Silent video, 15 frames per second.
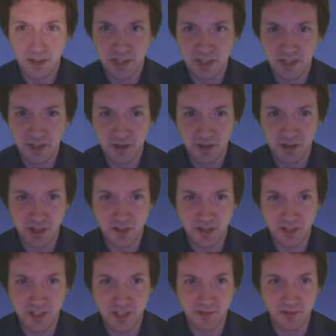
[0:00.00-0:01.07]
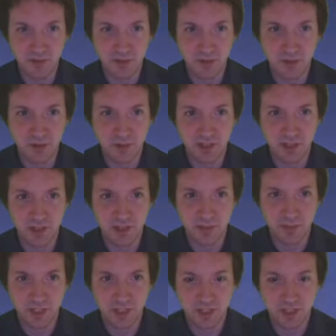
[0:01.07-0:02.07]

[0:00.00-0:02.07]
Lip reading: guess they're not just inventory items